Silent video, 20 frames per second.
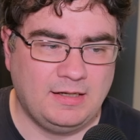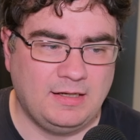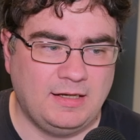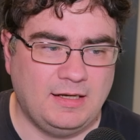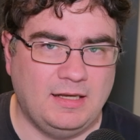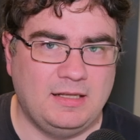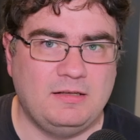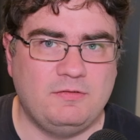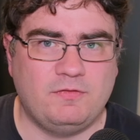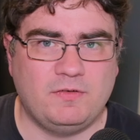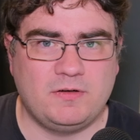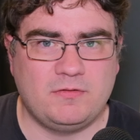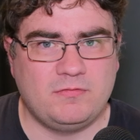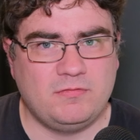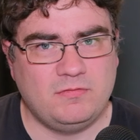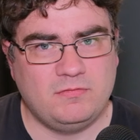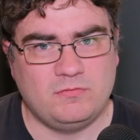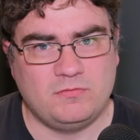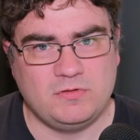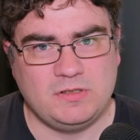And if I
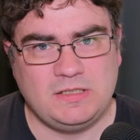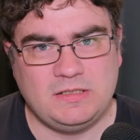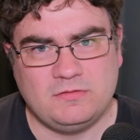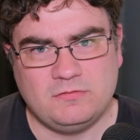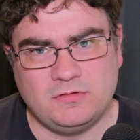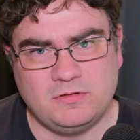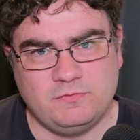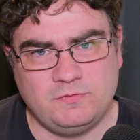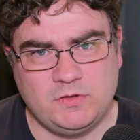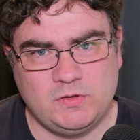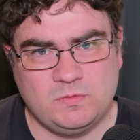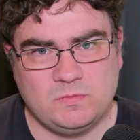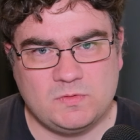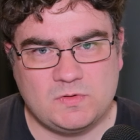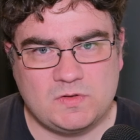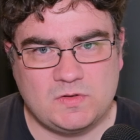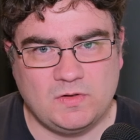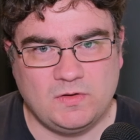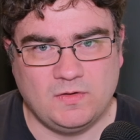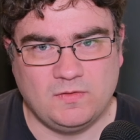read
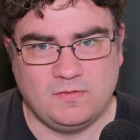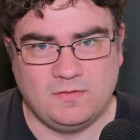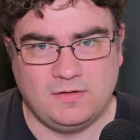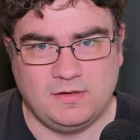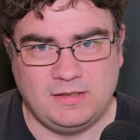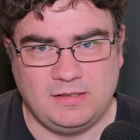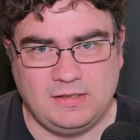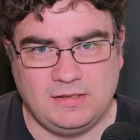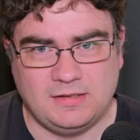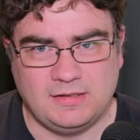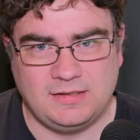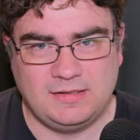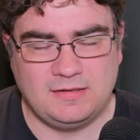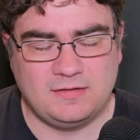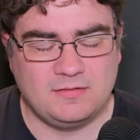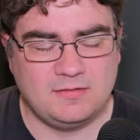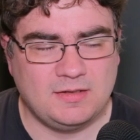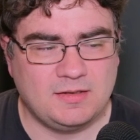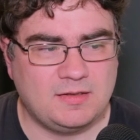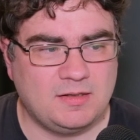reviews on the
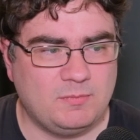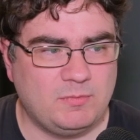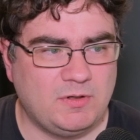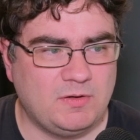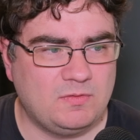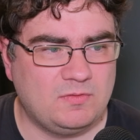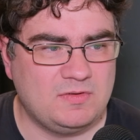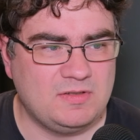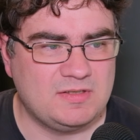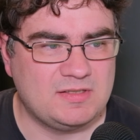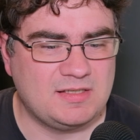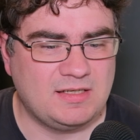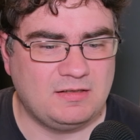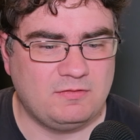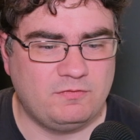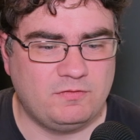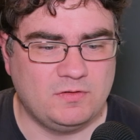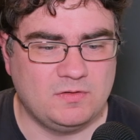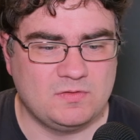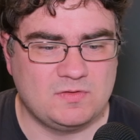internet about these
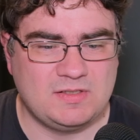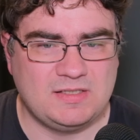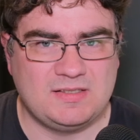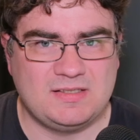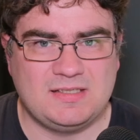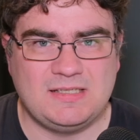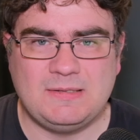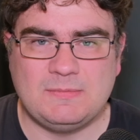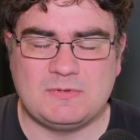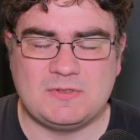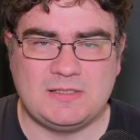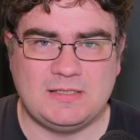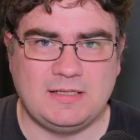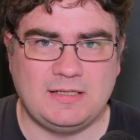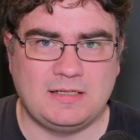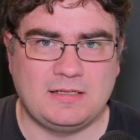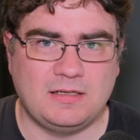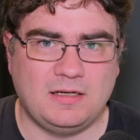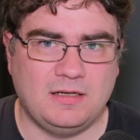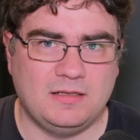headphones, it seems
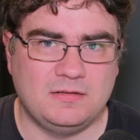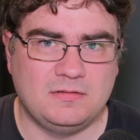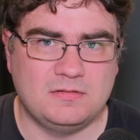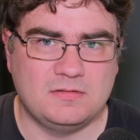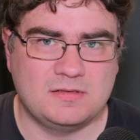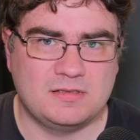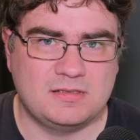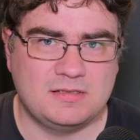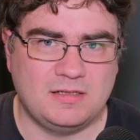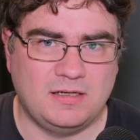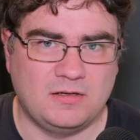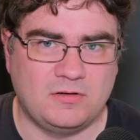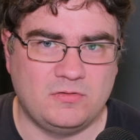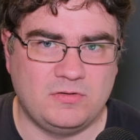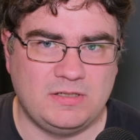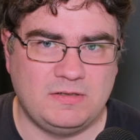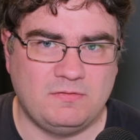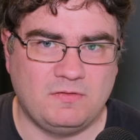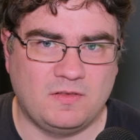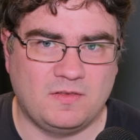like others
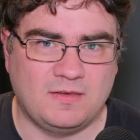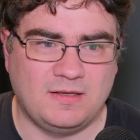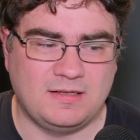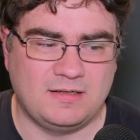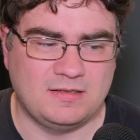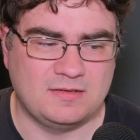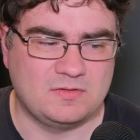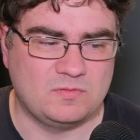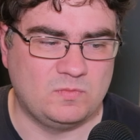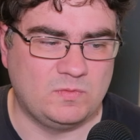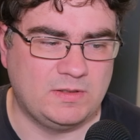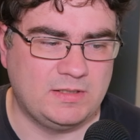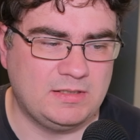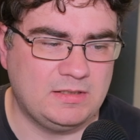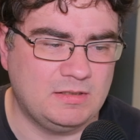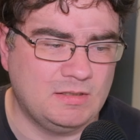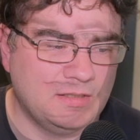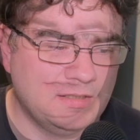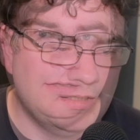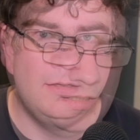agree with that as
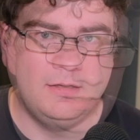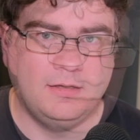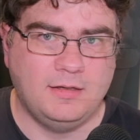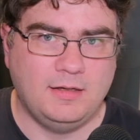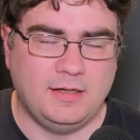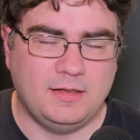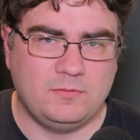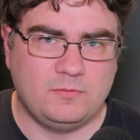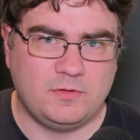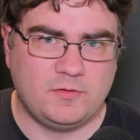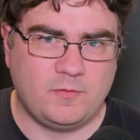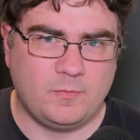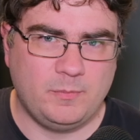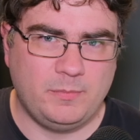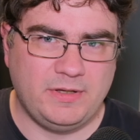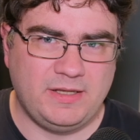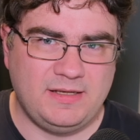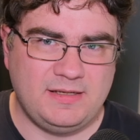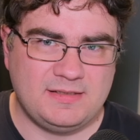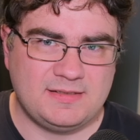well. And with
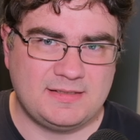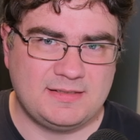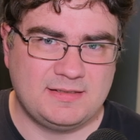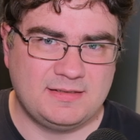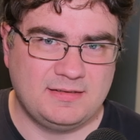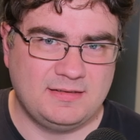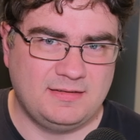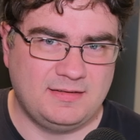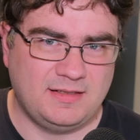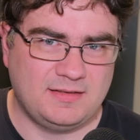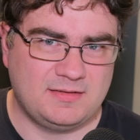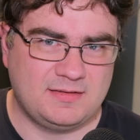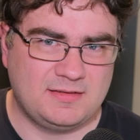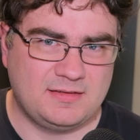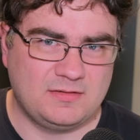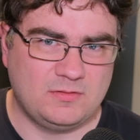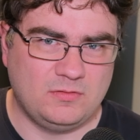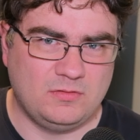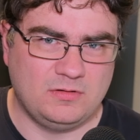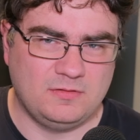bass,
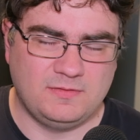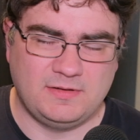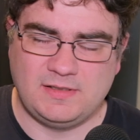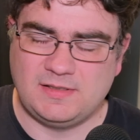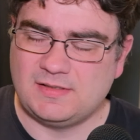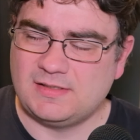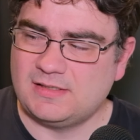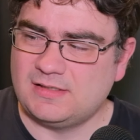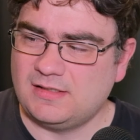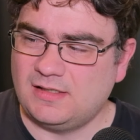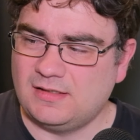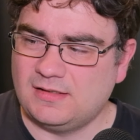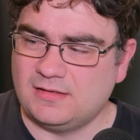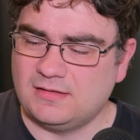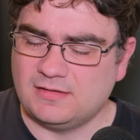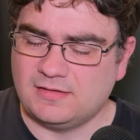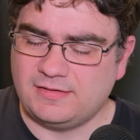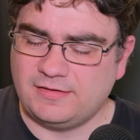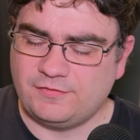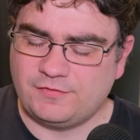that's always a little
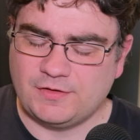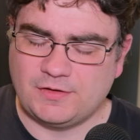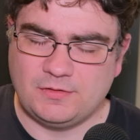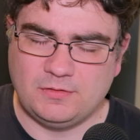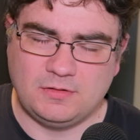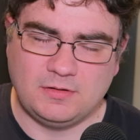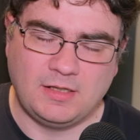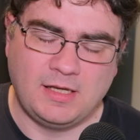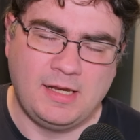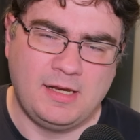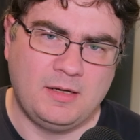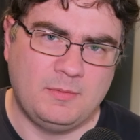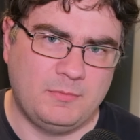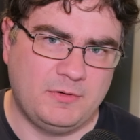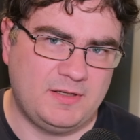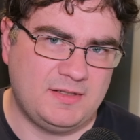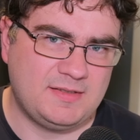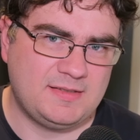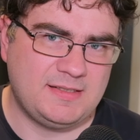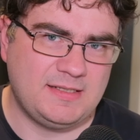difficult, but
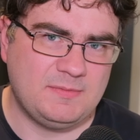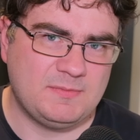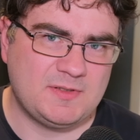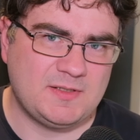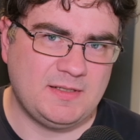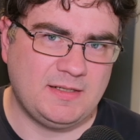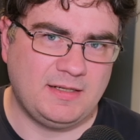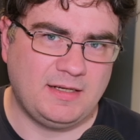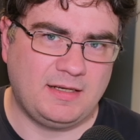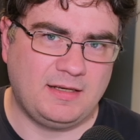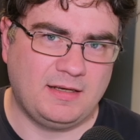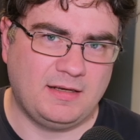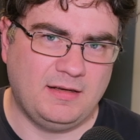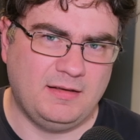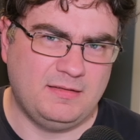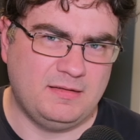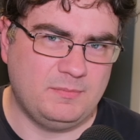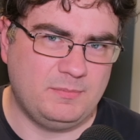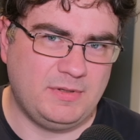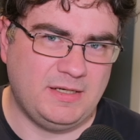it seems like
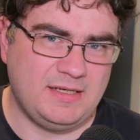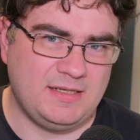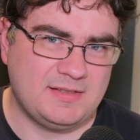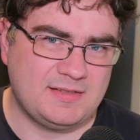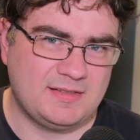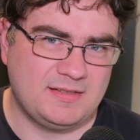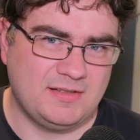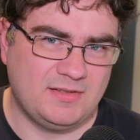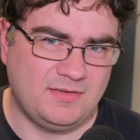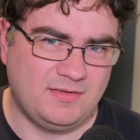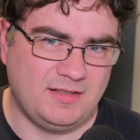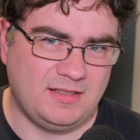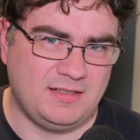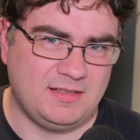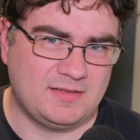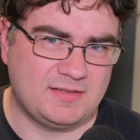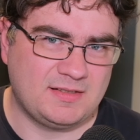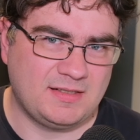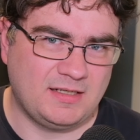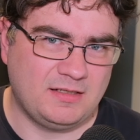the bass
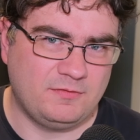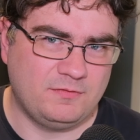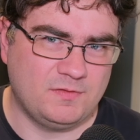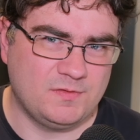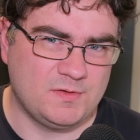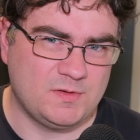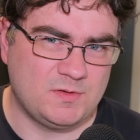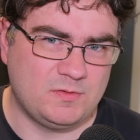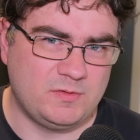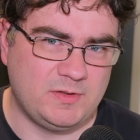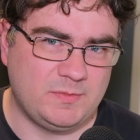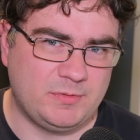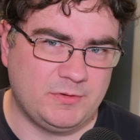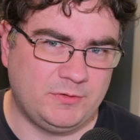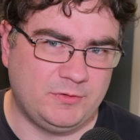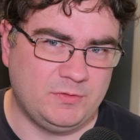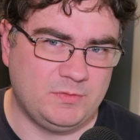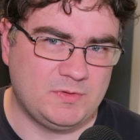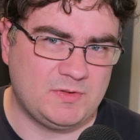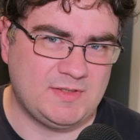these headphones
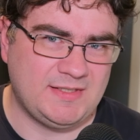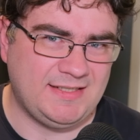reproduce